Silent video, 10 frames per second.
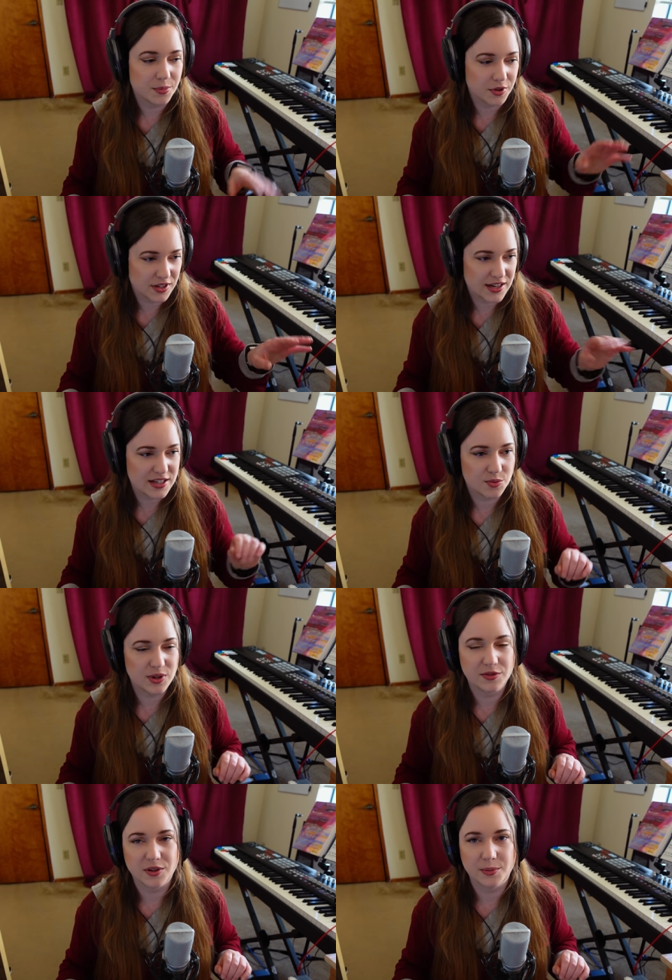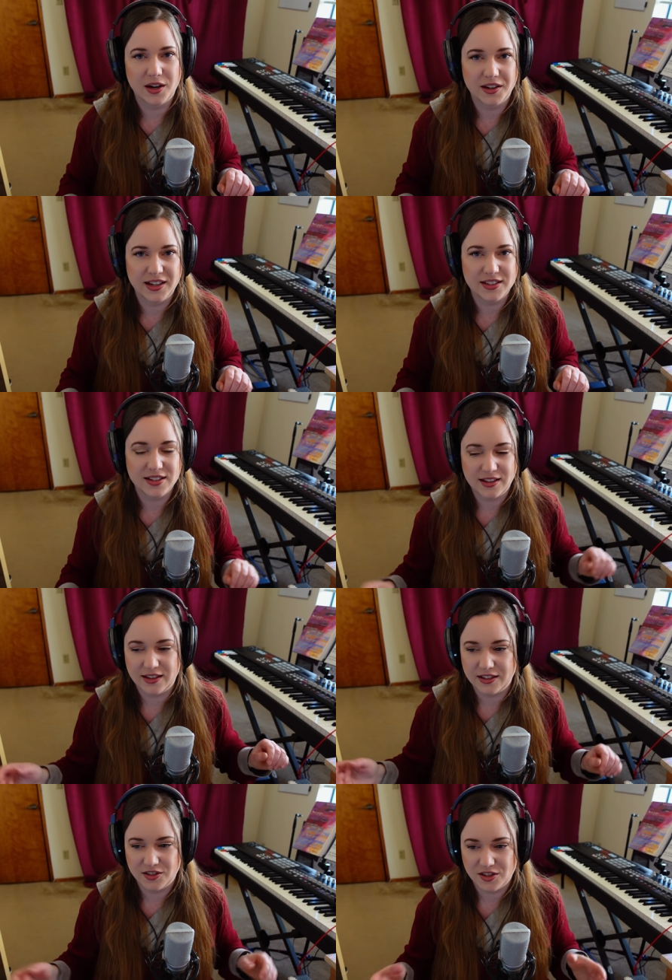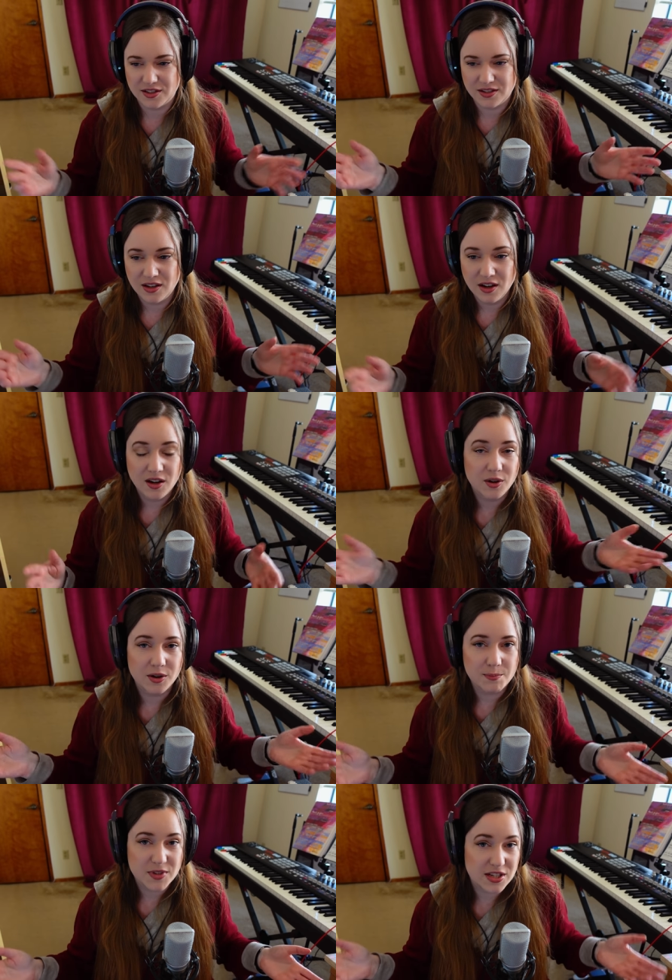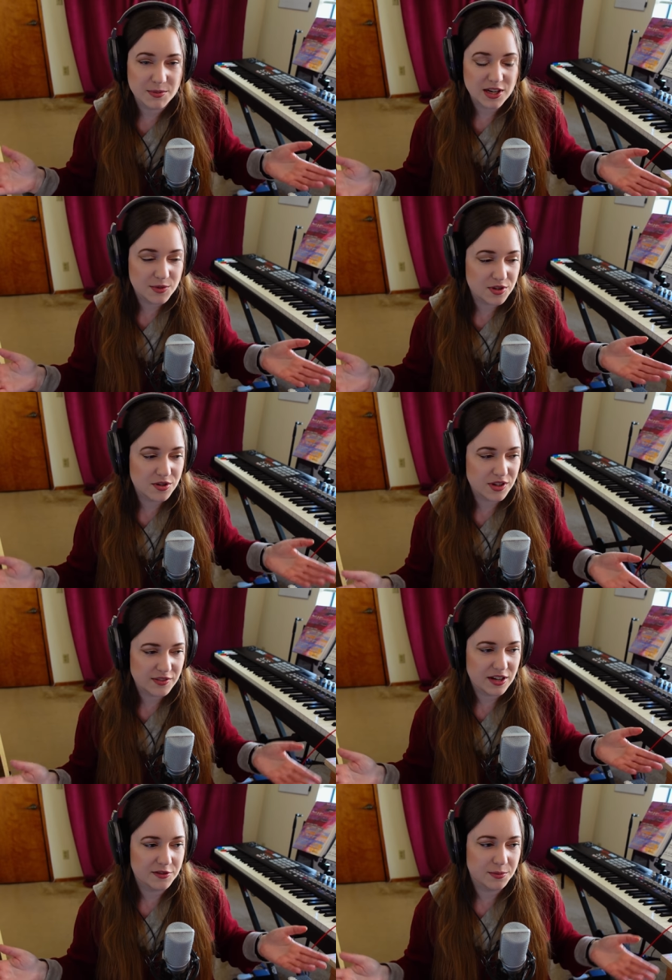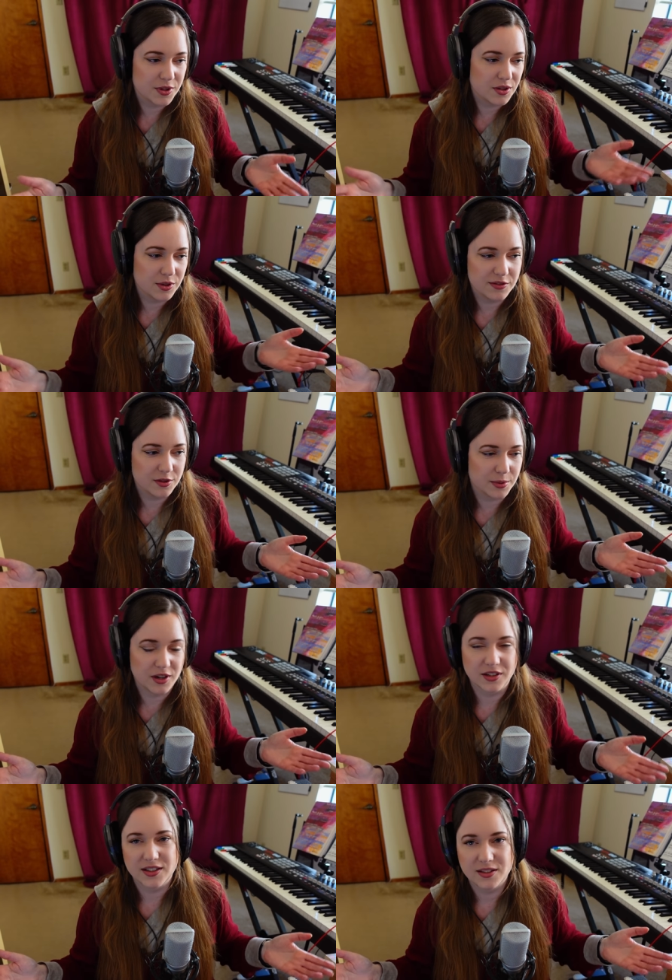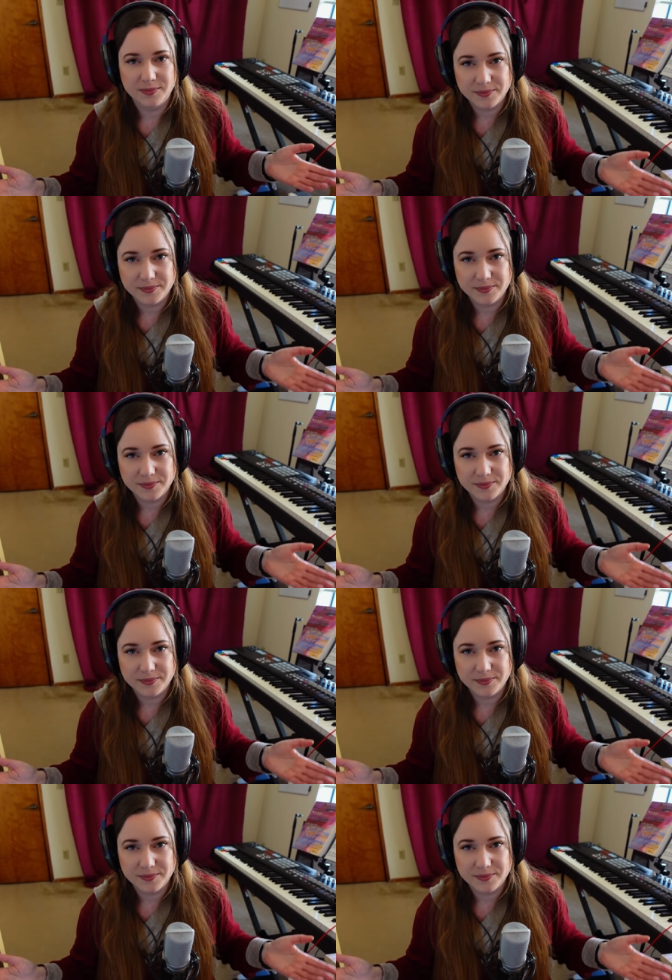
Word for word: put a nice reverb on it and then just or sometimes you don't even have to put a reverb on it.